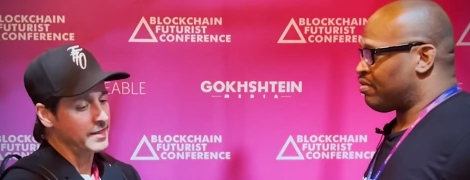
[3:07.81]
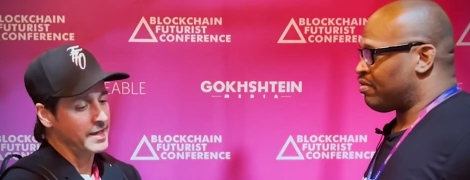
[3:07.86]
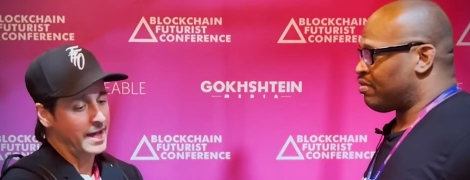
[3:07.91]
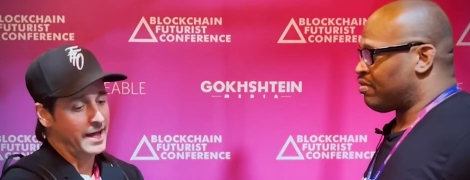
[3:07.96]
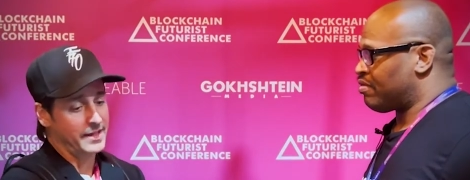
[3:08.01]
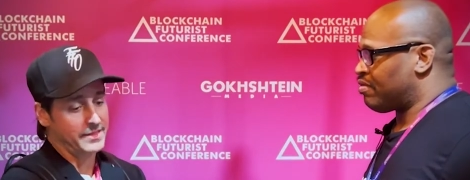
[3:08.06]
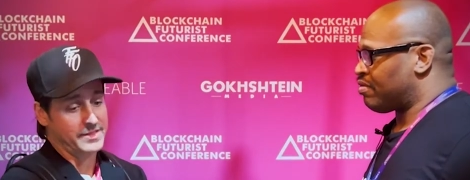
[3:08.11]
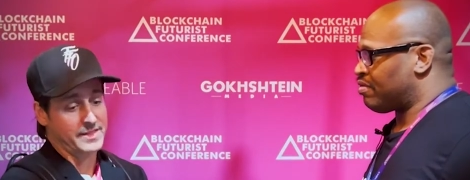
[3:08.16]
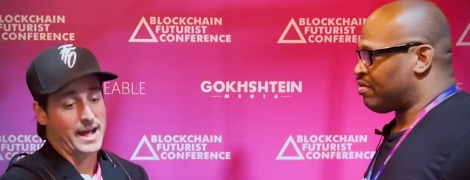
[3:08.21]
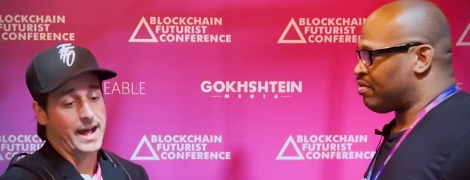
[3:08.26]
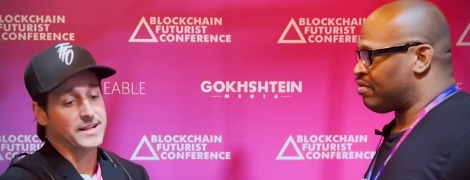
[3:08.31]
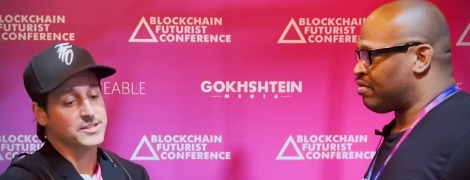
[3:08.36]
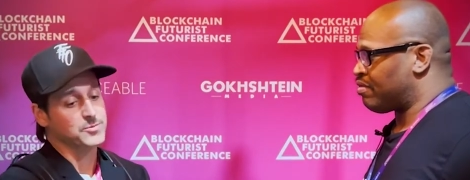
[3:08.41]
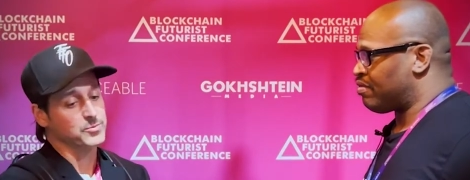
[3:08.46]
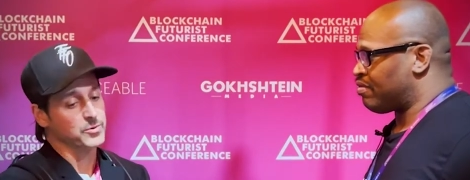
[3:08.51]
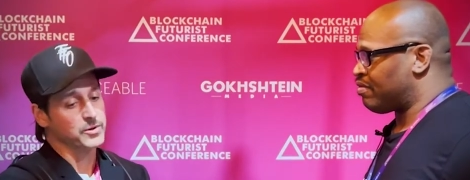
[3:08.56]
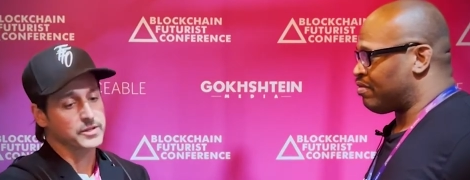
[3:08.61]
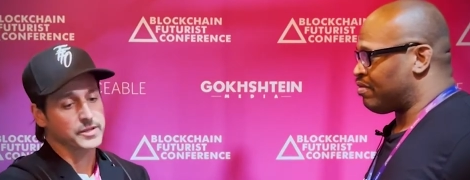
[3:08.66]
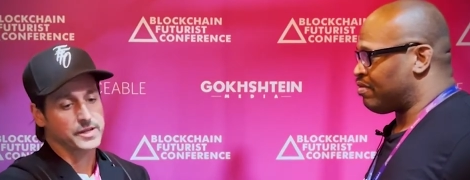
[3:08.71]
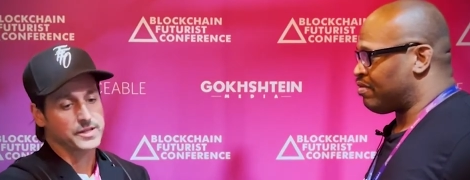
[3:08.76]
Speaker 1: That that's
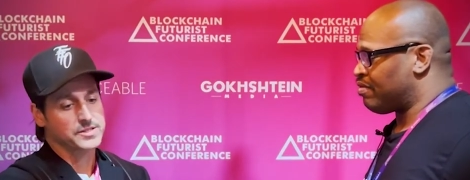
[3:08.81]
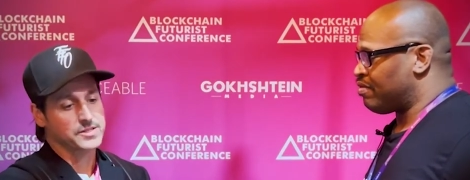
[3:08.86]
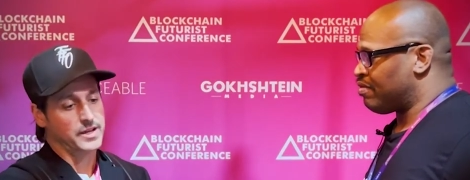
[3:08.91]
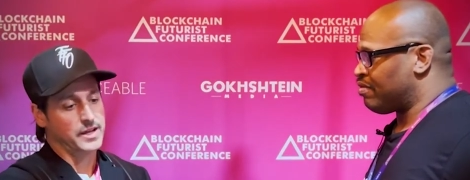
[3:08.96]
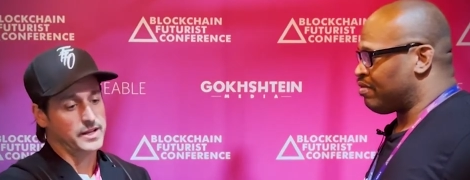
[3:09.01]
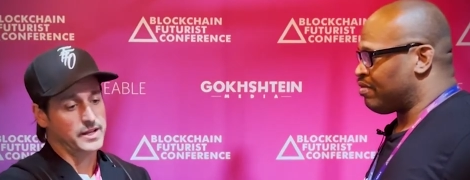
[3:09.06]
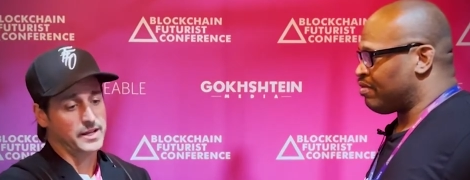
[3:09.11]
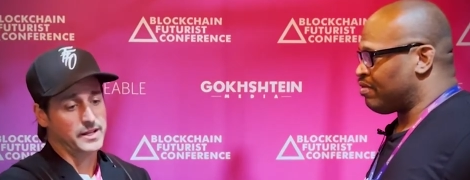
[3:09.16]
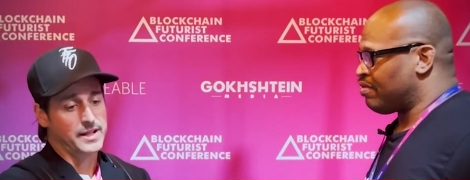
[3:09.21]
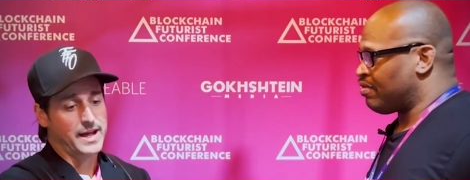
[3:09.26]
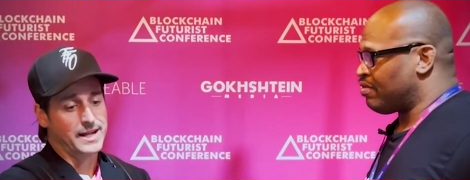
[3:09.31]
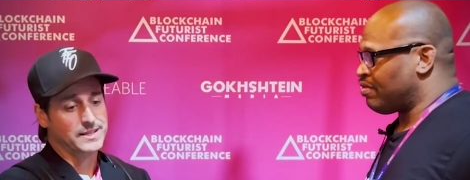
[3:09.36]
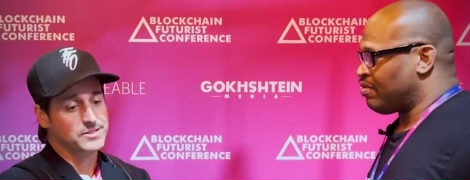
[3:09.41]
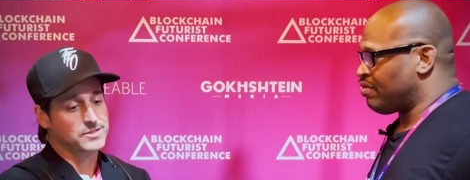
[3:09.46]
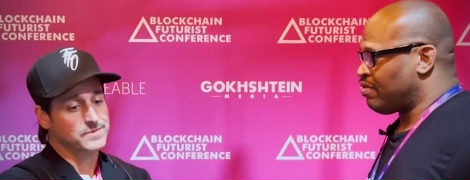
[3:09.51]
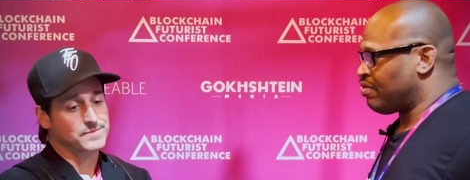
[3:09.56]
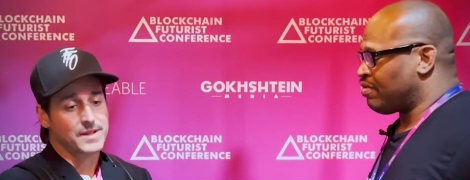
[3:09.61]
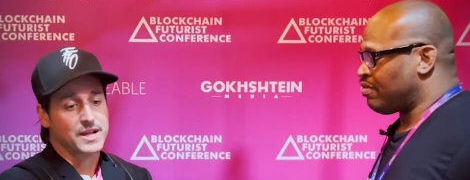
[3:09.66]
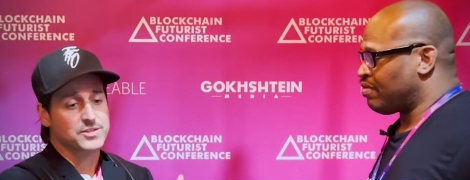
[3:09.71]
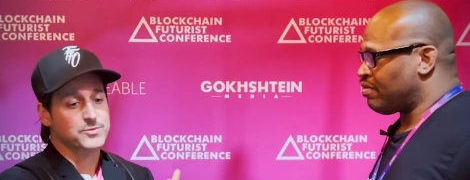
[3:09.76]
really exciting, and
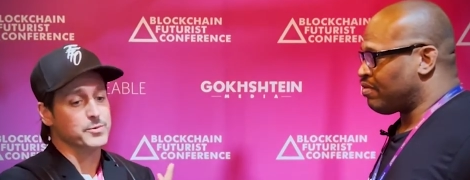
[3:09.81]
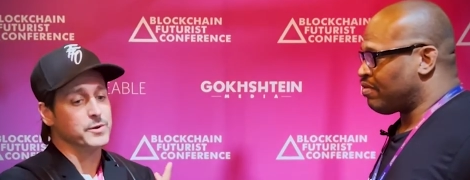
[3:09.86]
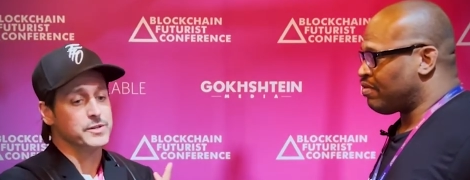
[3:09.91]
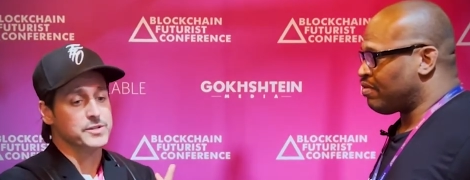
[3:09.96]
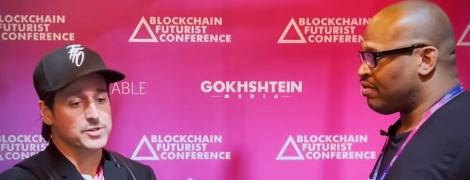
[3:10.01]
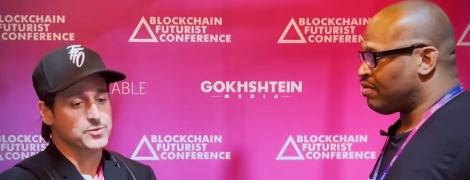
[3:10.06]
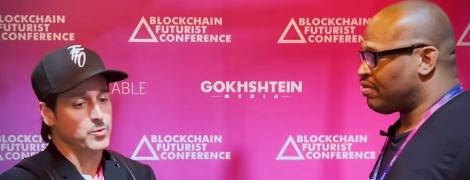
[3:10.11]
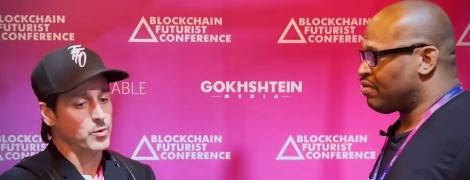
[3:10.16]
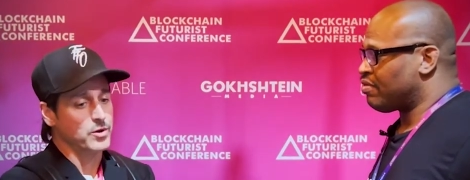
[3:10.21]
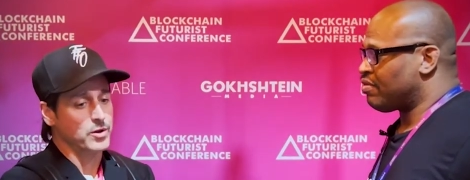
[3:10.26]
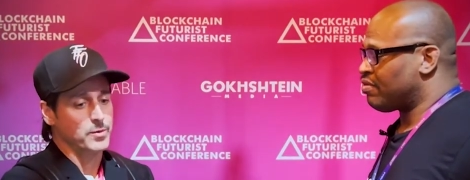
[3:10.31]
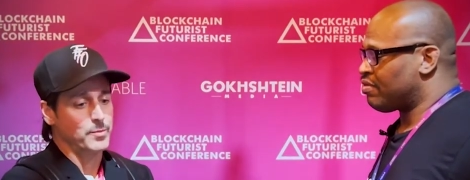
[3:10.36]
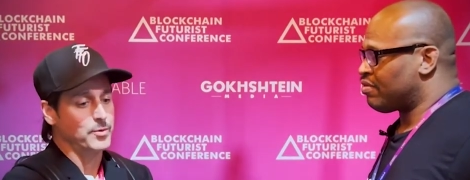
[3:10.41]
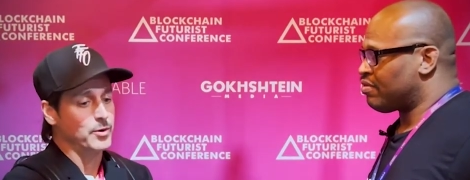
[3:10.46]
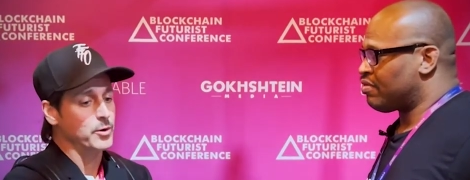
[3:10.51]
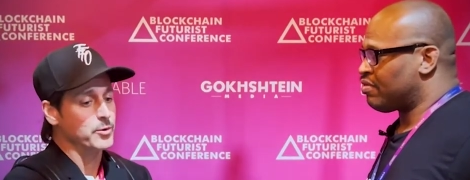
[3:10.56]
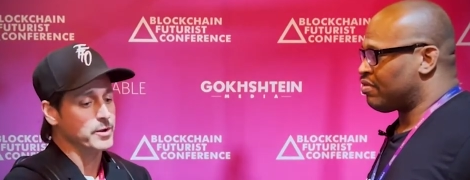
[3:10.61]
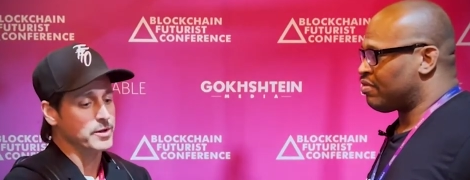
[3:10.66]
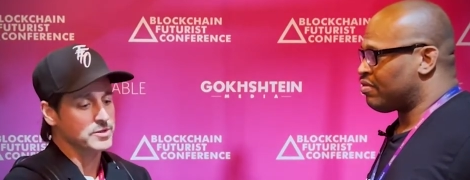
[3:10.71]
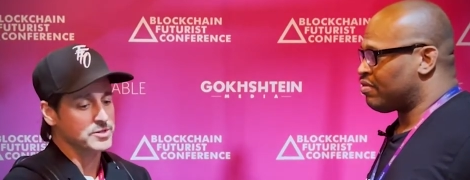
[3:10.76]
that's that's really just one
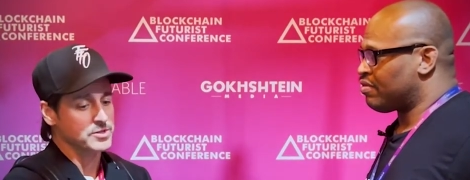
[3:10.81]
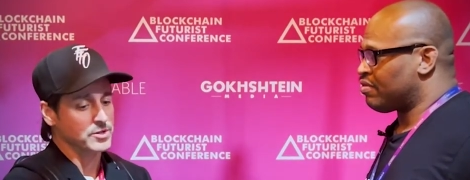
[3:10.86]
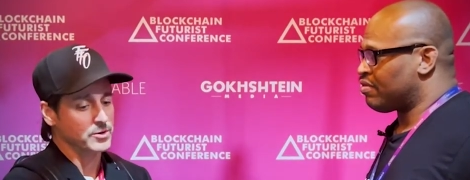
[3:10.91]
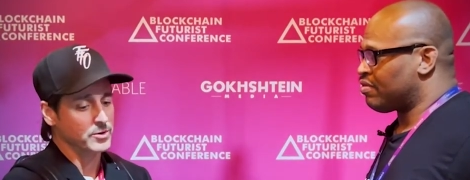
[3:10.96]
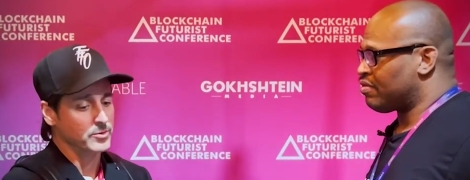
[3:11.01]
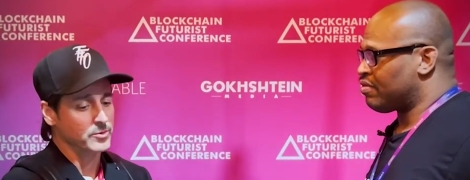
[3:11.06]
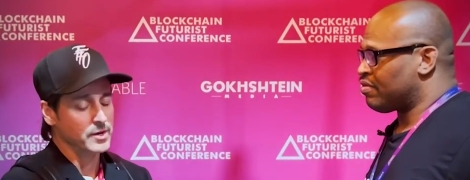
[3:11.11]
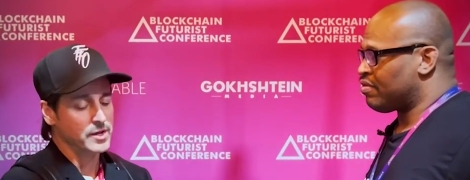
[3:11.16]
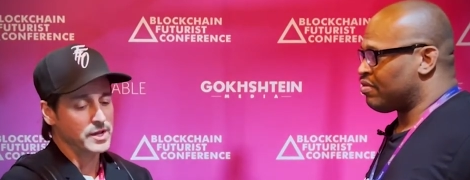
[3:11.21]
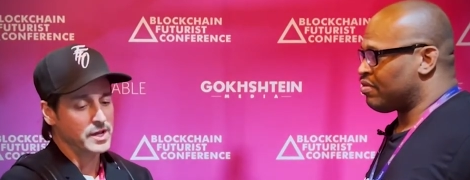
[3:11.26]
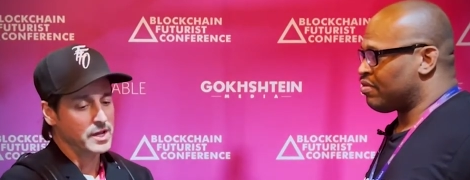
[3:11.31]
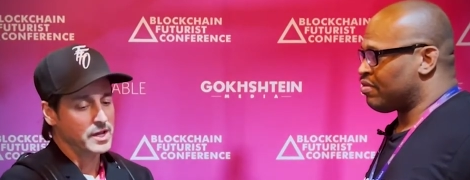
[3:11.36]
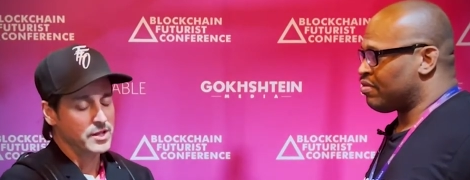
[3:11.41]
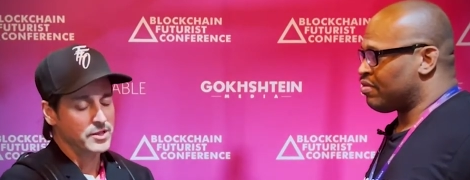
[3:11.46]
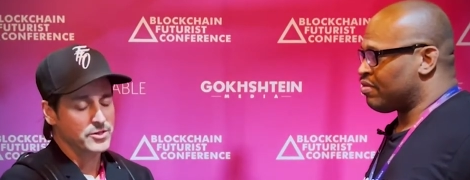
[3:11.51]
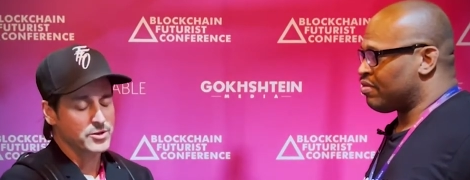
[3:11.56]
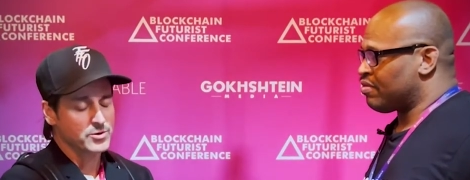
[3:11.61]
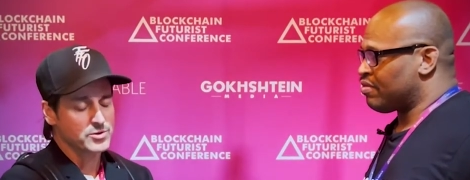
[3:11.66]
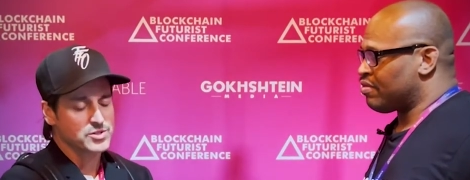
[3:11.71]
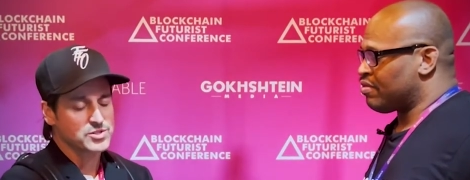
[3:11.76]
component. So
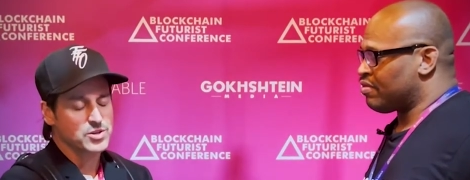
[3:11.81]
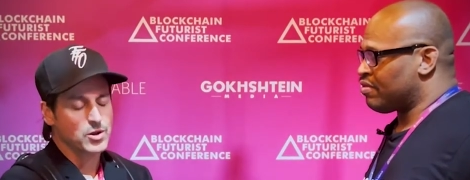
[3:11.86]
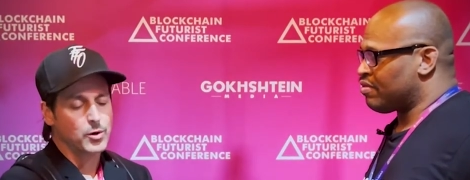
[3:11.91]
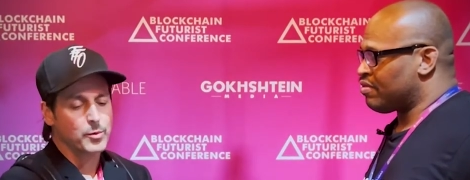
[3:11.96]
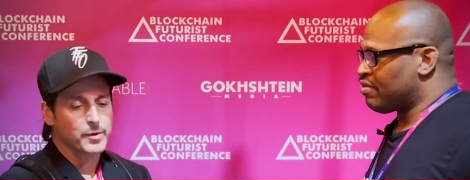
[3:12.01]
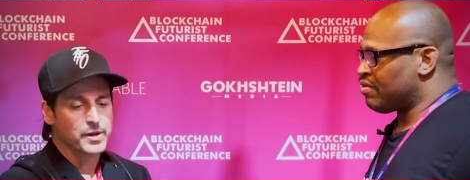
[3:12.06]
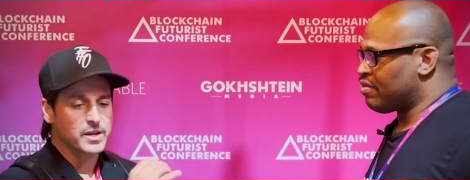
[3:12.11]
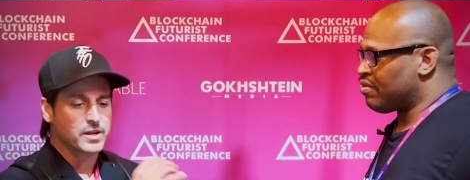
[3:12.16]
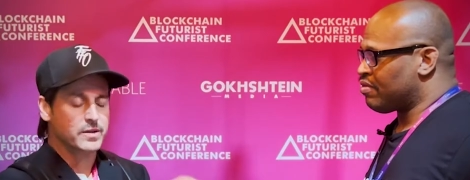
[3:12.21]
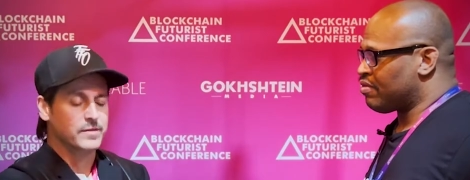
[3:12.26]
there's so many